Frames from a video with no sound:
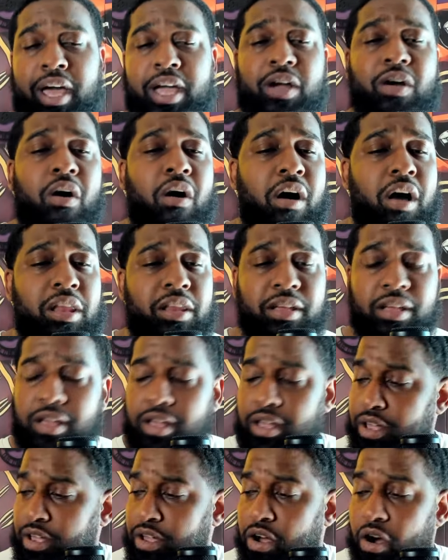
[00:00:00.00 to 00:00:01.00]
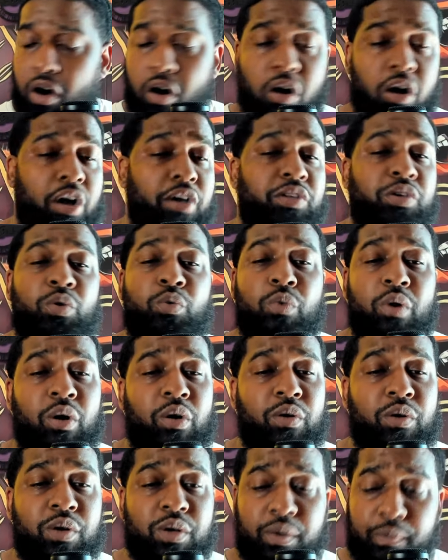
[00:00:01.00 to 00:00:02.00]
caller all you want.